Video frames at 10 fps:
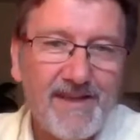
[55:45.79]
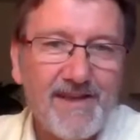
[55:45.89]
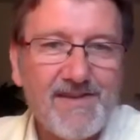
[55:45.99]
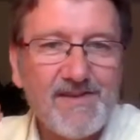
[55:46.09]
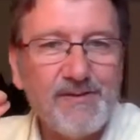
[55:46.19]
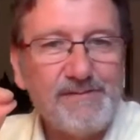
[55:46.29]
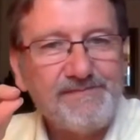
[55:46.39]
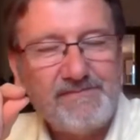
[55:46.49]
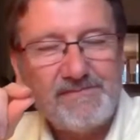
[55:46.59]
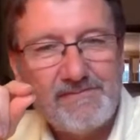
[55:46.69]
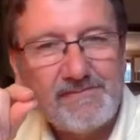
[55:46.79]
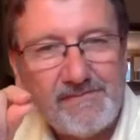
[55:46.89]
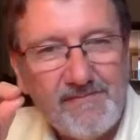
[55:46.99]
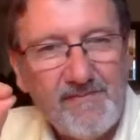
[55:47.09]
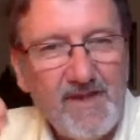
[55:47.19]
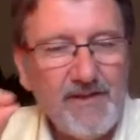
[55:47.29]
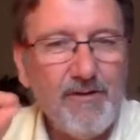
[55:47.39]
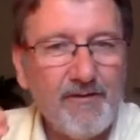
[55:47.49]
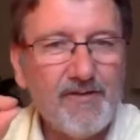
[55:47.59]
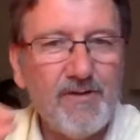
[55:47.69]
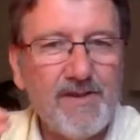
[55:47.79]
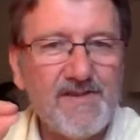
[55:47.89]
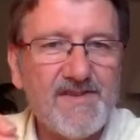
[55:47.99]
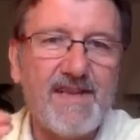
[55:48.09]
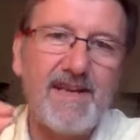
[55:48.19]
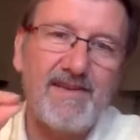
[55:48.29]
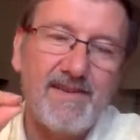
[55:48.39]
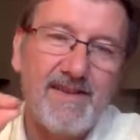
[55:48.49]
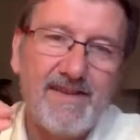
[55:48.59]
And so you have to understand